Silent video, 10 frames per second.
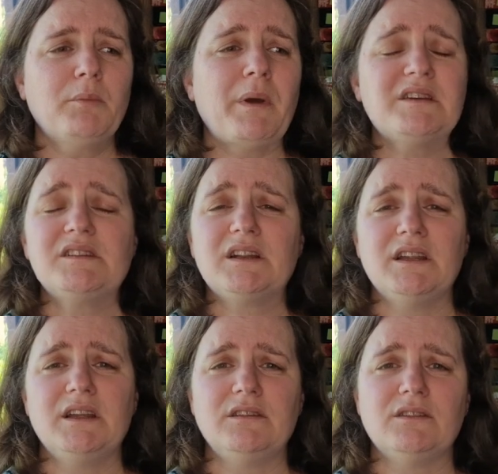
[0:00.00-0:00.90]
but
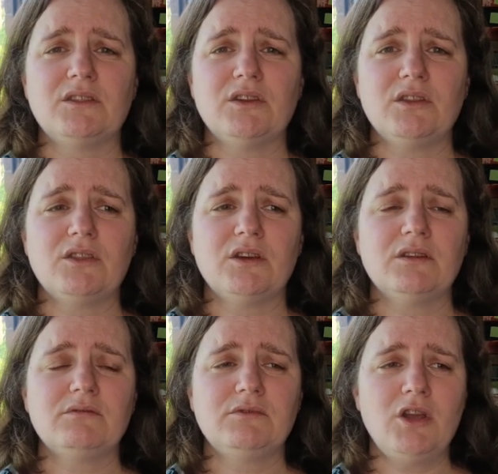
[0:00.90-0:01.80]
basically the
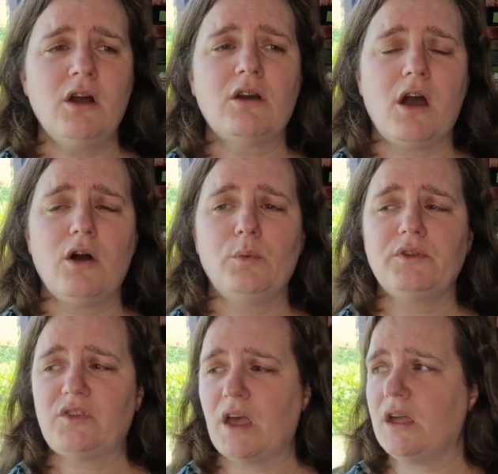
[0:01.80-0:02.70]
the young girl
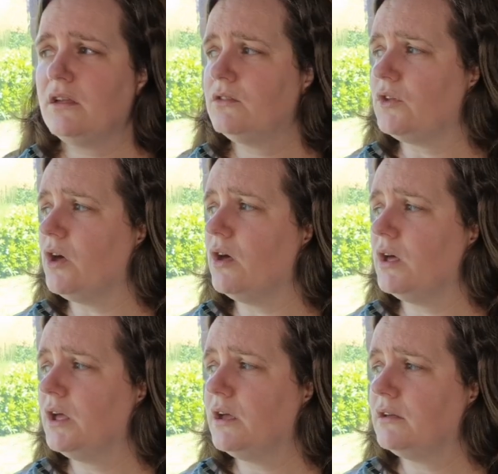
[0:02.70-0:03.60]
was saying that
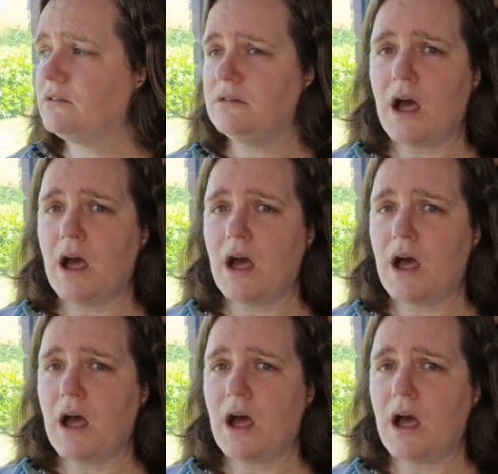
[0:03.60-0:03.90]
it